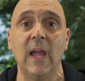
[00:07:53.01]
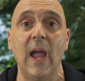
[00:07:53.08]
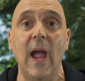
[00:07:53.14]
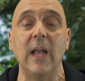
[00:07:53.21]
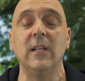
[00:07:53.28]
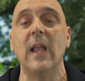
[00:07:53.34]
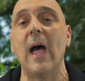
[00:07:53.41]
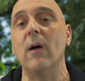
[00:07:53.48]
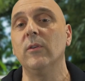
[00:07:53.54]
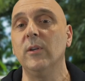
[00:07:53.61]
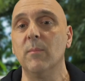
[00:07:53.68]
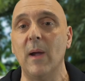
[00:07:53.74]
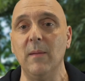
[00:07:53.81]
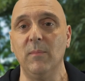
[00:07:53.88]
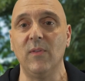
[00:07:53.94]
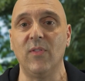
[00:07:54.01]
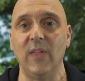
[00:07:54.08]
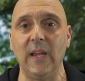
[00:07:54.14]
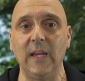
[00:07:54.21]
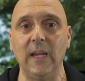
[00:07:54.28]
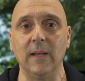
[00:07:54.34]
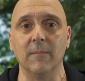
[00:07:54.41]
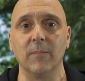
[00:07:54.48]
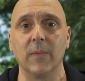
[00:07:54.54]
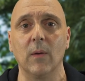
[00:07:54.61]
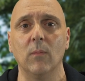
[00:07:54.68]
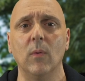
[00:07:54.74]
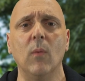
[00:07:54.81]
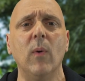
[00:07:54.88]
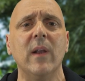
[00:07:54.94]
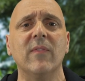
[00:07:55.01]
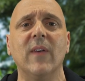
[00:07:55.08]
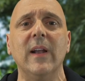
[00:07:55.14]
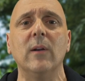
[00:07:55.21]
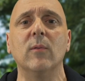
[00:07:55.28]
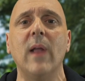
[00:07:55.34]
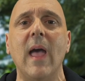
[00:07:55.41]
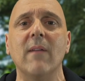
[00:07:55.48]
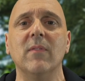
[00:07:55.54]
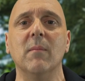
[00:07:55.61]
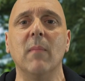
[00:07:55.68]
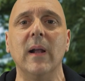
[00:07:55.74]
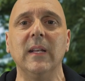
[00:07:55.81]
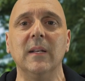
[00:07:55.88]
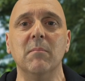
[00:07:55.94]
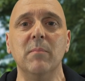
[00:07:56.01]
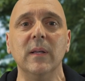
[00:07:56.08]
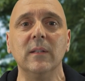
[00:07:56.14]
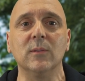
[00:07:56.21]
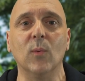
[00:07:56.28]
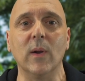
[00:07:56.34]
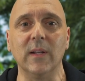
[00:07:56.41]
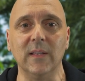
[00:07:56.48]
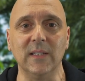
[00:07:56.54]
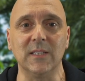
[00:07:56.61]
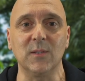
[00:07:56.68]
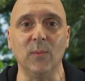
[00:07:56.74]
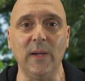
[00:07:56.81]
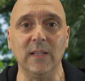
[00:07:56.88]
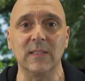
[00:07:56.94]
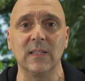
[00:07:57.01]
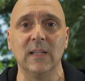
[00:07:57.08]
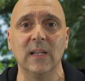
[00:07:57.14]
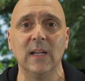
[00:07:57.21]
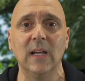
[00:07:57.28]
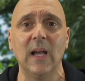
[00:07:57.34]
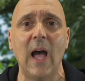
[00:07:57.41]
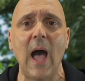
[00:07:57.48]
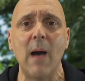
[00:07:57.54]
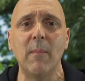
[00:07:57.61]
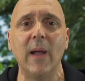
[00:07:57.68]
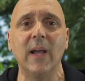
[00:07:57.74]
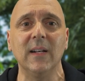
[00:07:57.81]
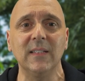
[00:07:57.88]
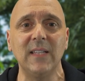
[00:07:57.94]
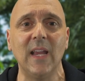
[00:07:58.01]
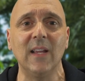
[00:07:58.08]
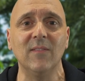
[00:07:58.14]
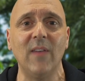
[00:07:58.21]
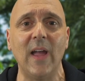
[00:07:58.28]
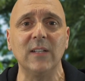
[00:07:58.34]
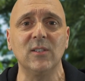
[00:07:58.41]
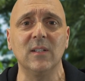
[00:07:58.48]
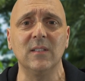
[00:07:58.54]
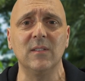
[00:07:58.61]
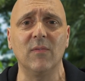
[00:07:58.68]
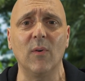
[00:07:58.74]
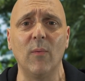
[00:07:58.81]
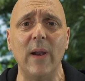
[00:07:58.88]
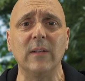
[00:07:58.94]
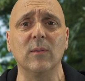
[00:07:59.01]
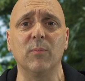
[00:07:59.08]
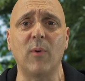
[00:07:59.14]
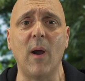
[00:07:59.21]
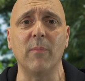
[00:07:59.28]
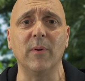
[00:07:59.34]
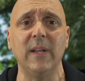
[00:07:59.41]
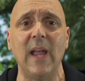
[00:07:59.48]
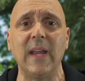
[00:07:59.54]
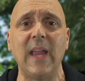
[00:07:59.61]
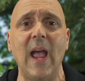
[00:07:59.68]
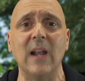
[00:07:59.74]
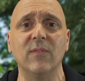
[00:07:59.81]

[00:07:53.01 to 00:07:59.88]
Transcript: And now you might be thinking, well, what if I don't have the money to build one of these suites? How am I going to take advantage of a rental property I can't